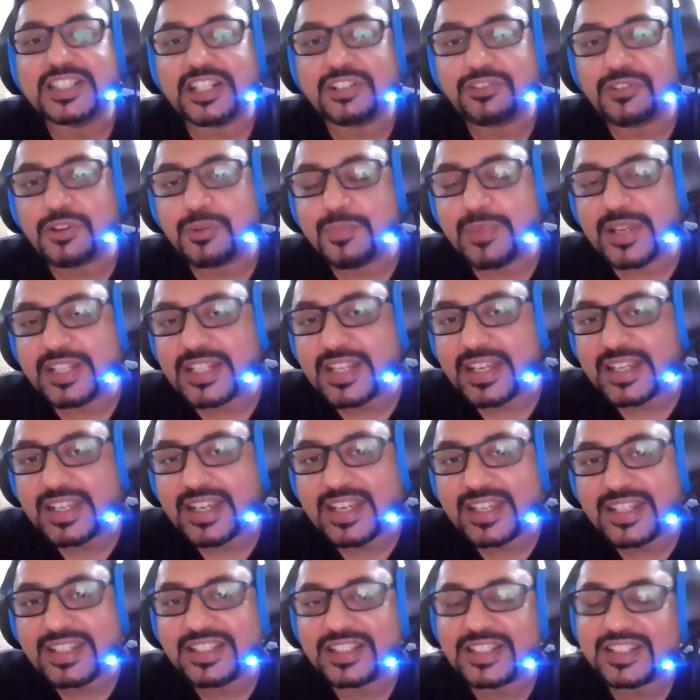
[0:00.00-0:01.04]
Till we meet
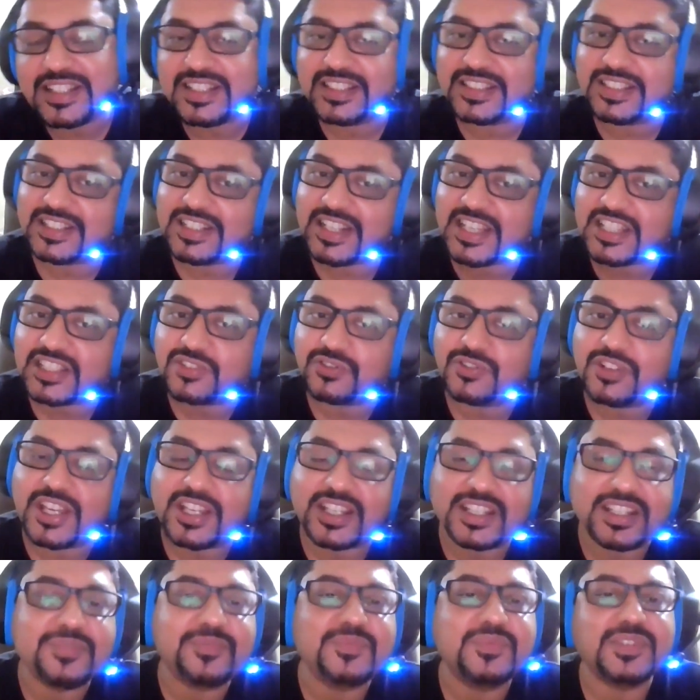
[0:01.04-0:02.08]
again in the next
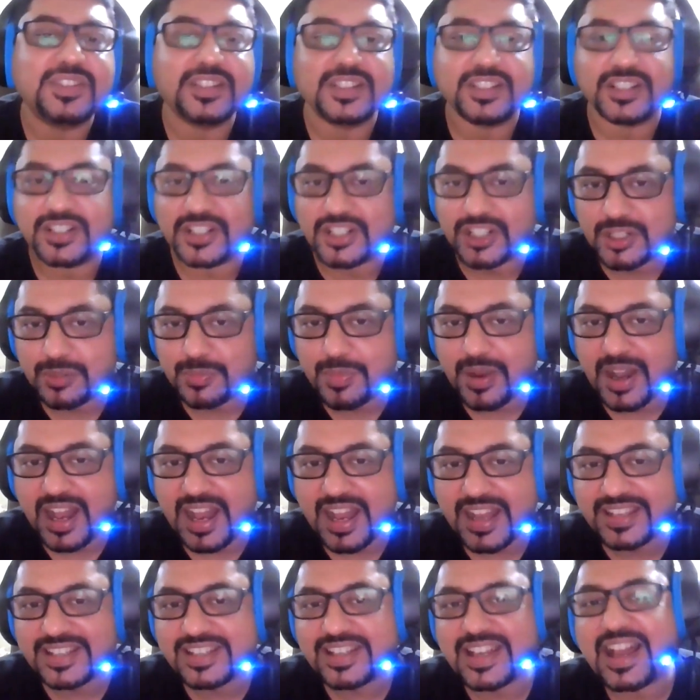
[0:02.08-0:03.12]
week,
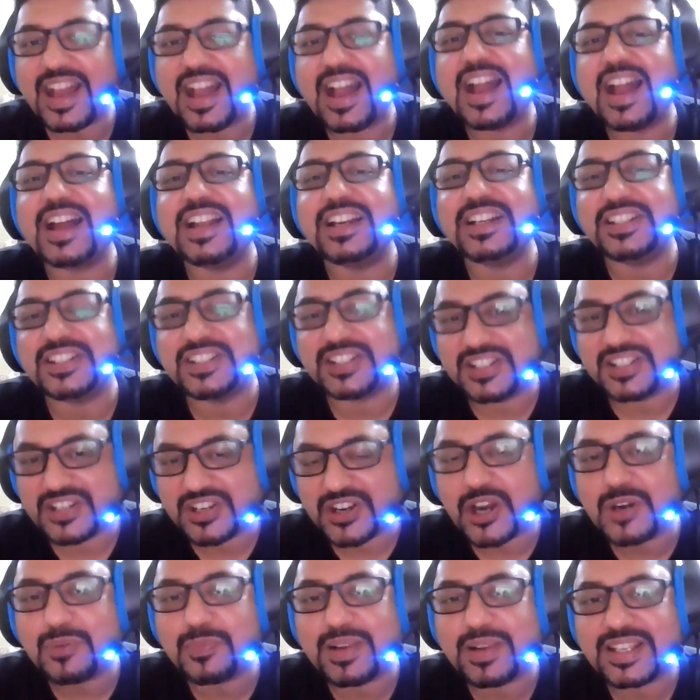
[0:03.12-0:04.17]
goodbye and
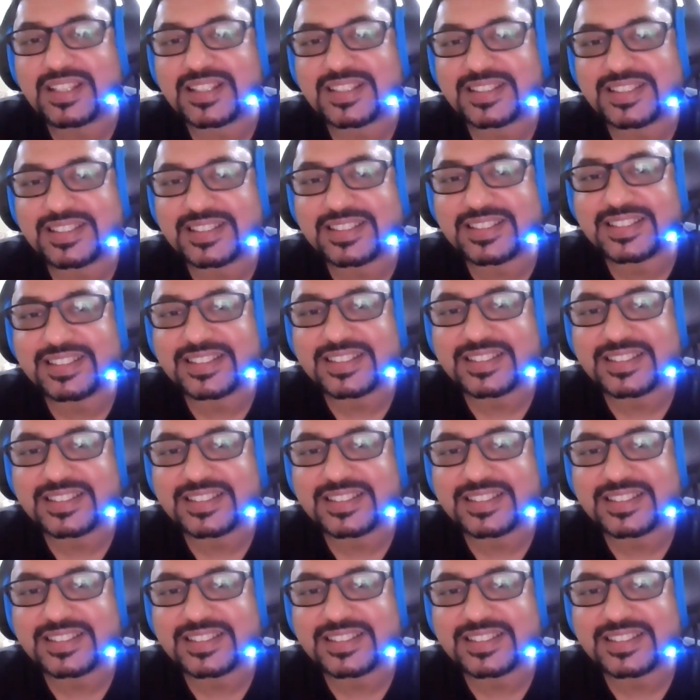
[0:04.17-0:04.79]
God bless.